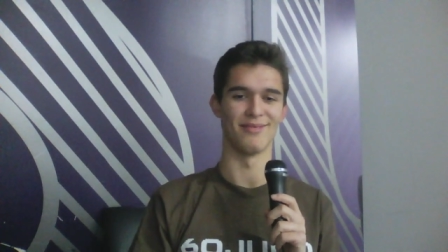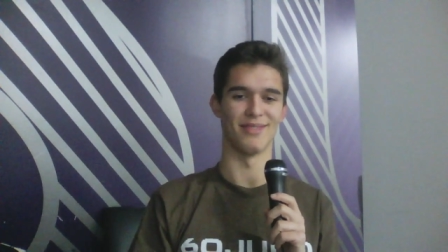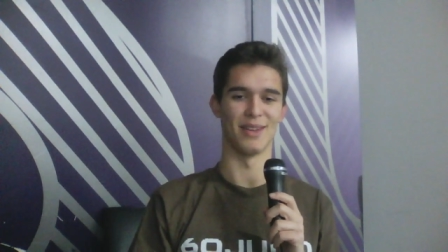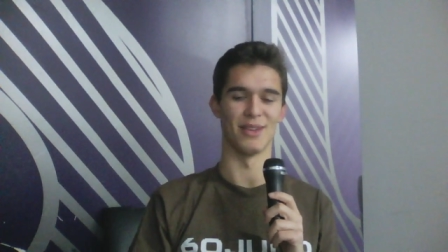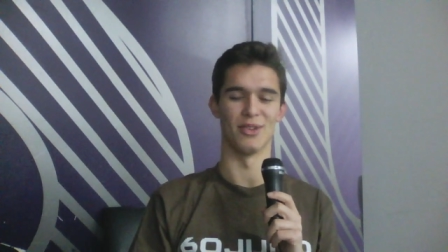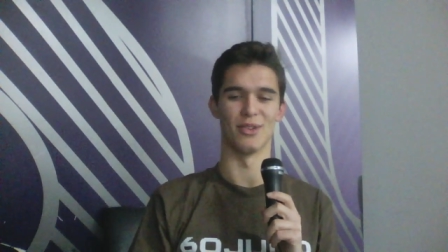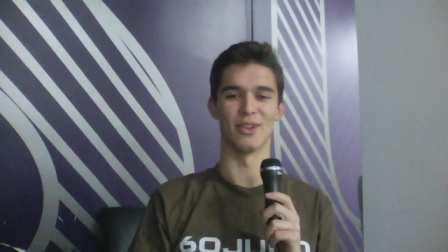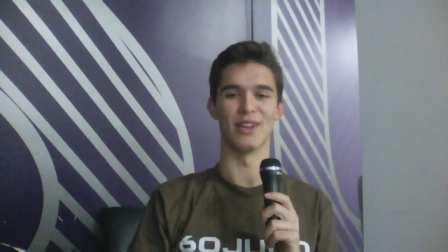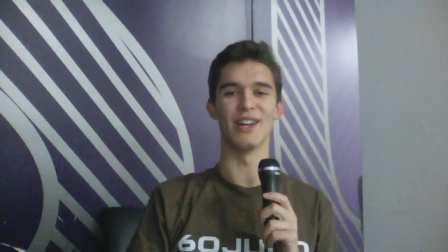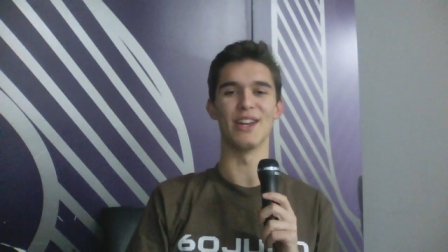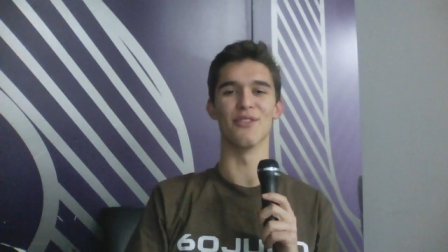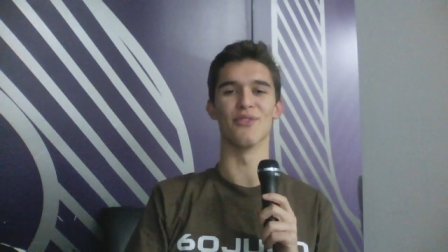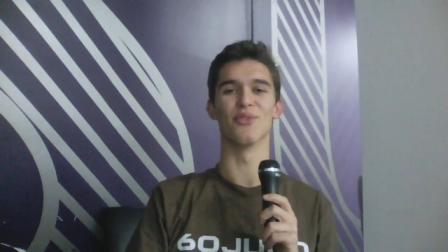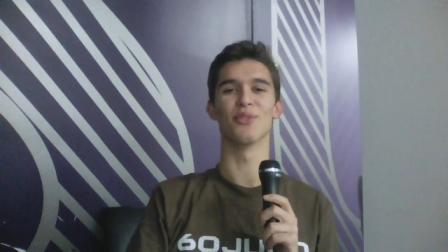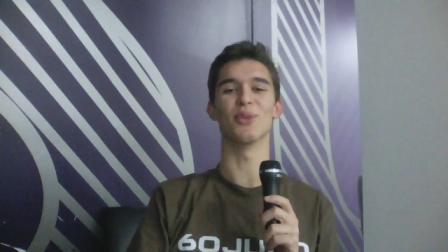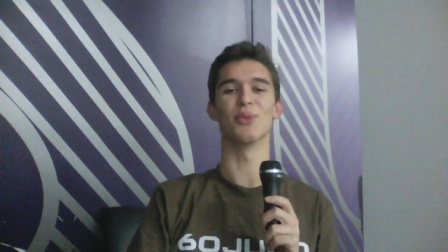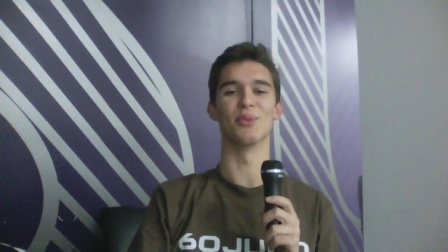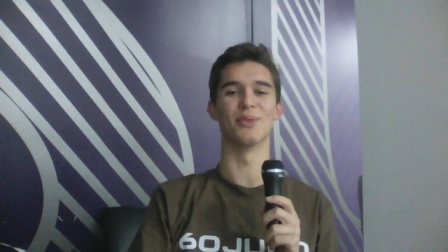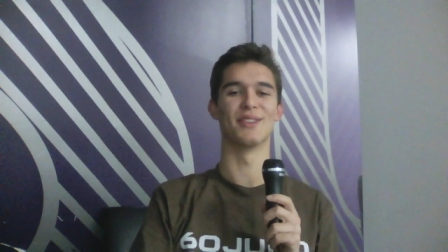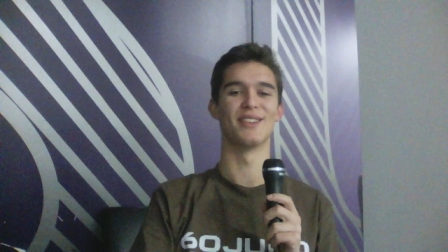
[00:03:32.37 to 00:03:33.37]
you're going to eat a
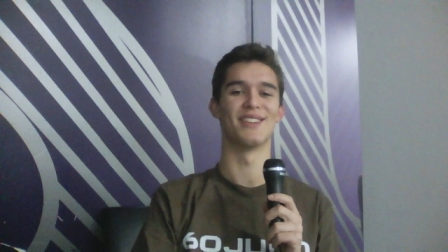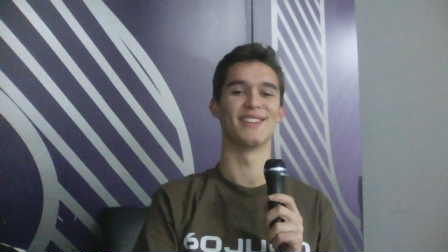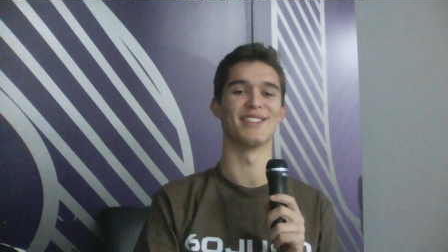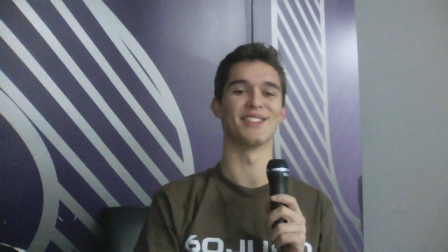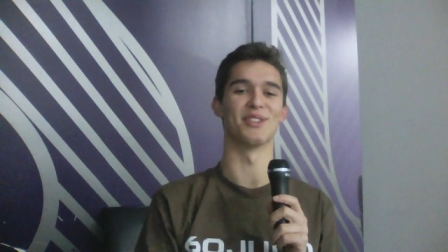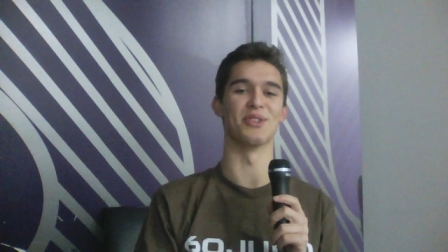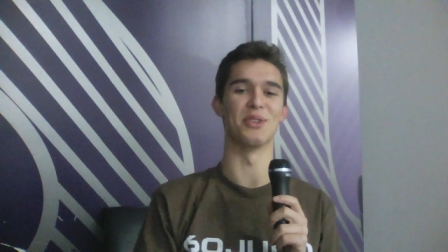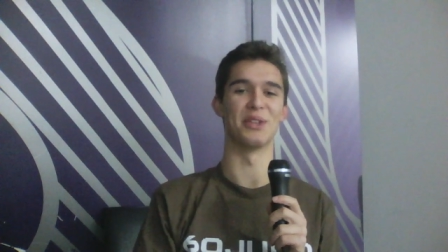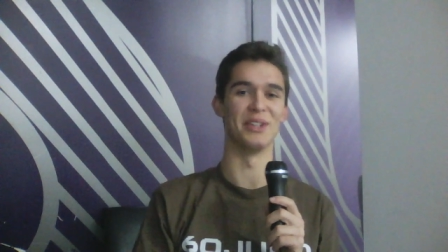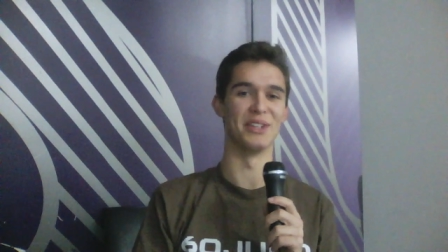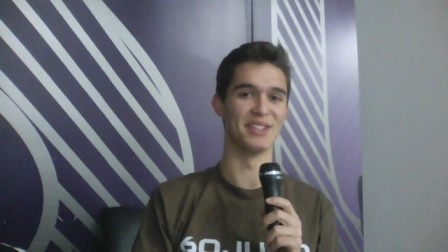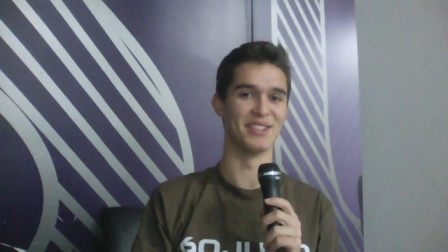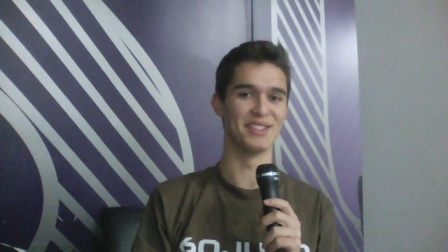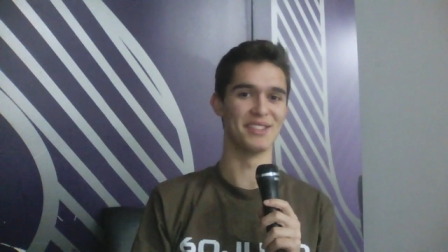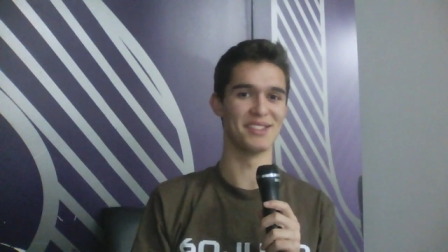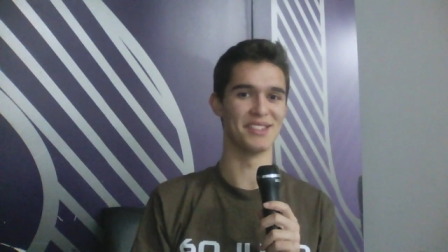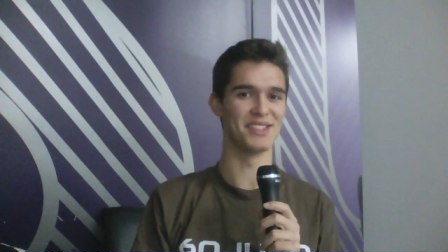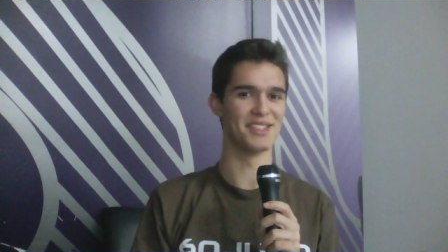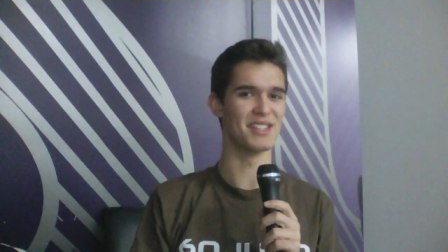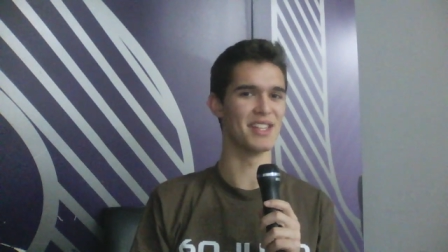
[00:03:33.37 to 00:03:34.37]
fruit so you can
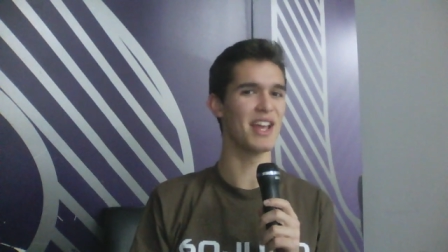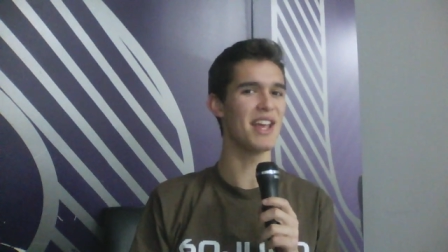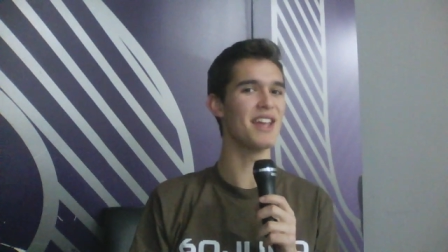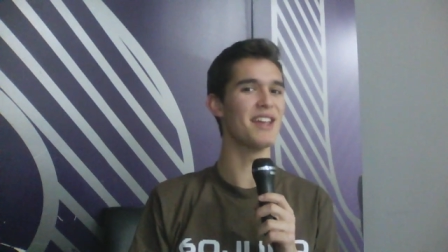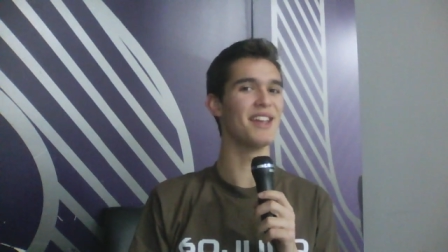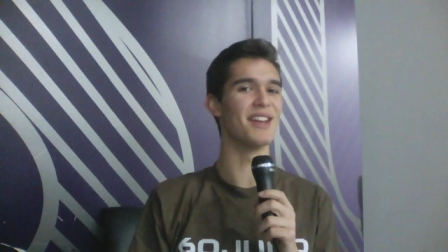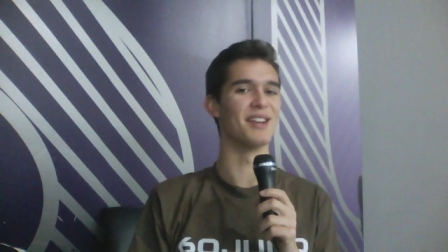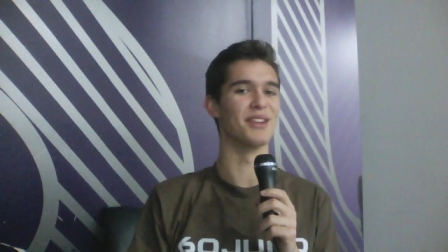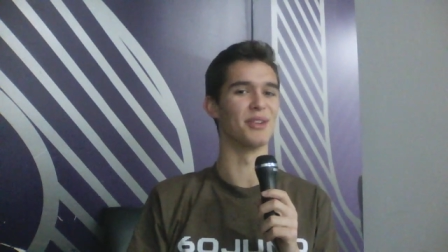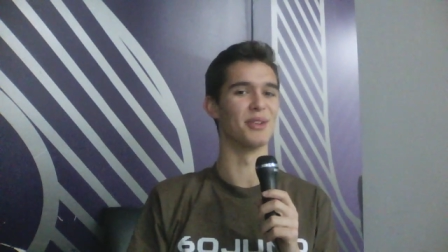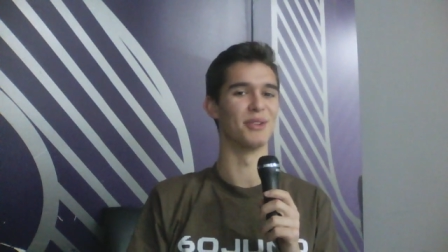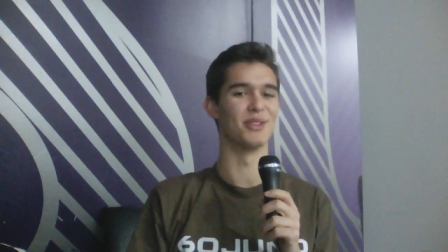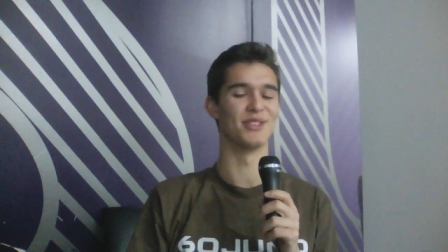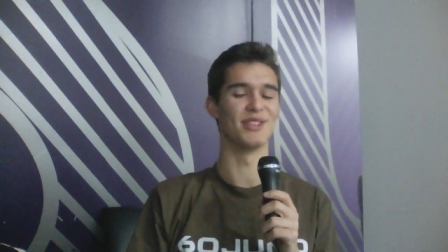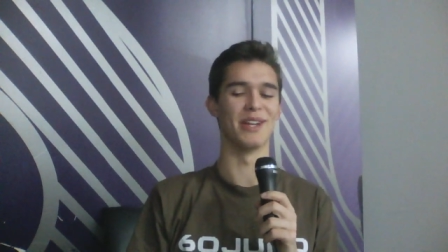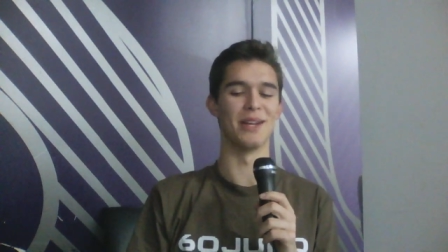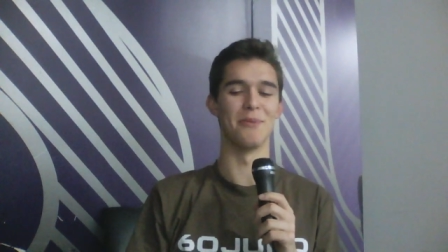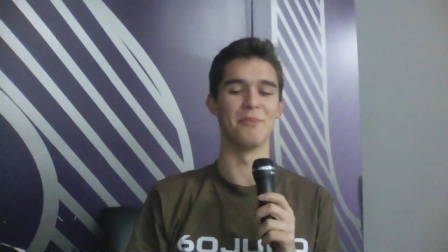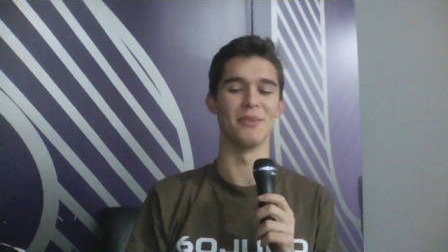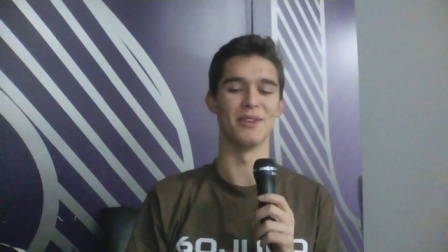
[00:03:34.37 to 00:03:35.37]
stay in good
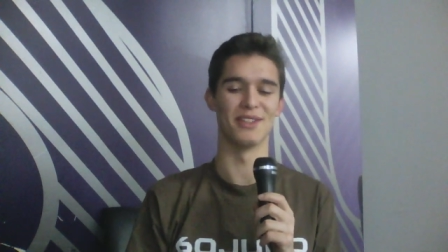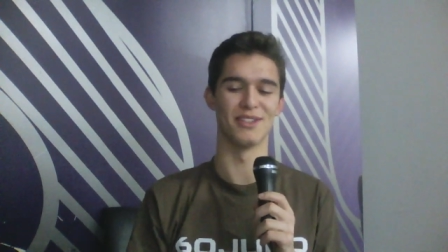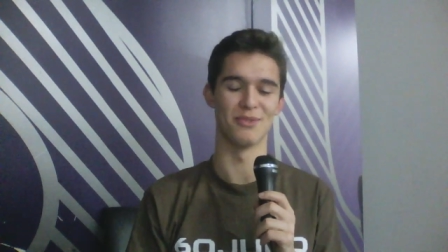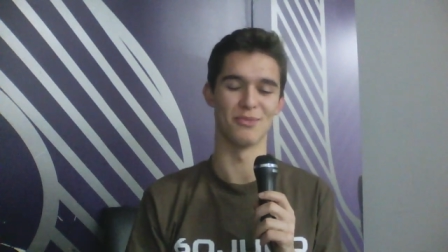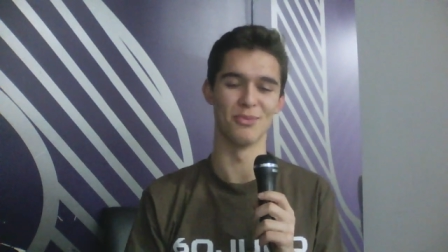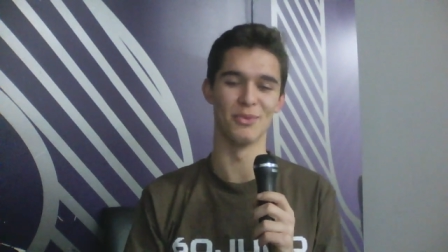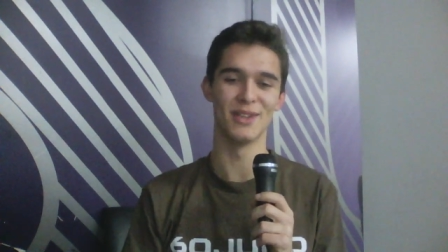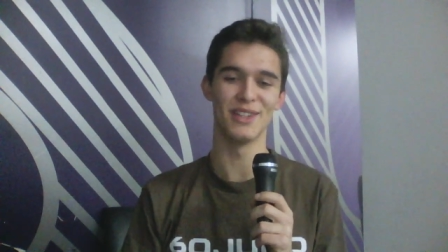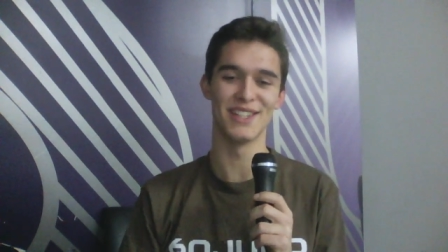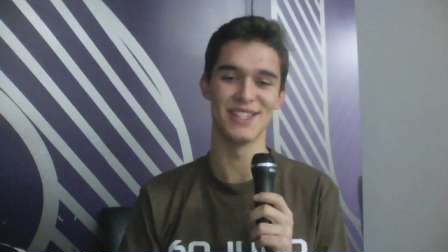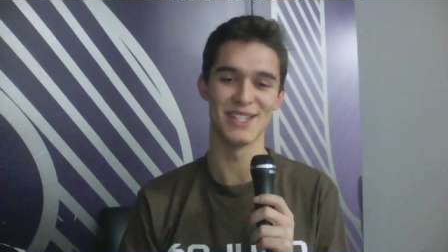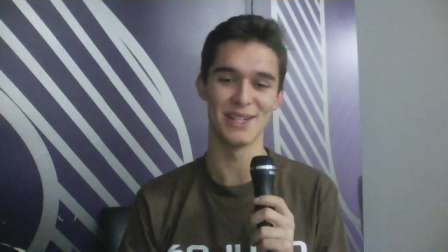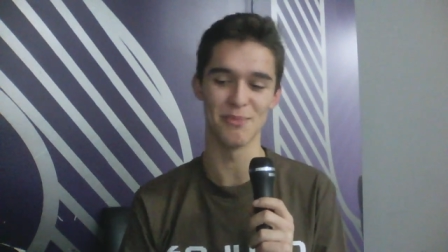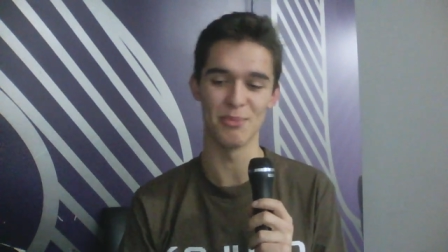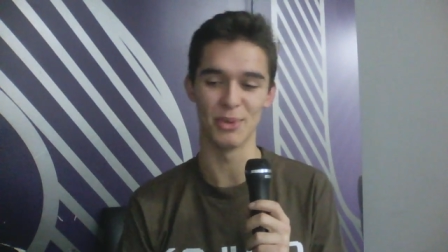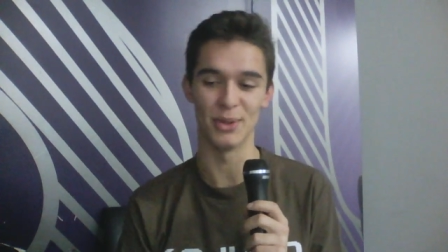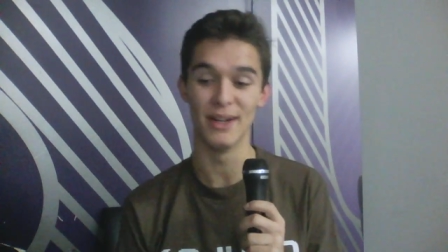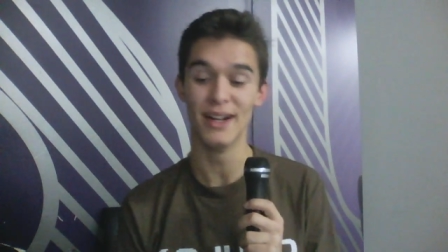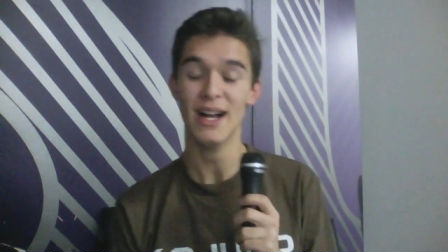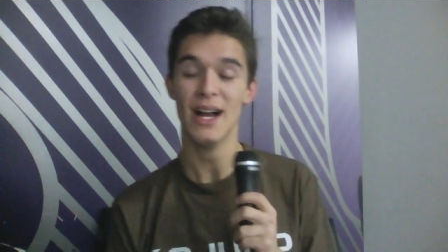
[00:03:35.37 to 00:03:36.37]
shape. It's really
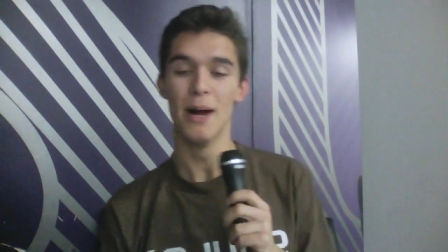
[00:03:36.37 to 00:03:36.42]
simple.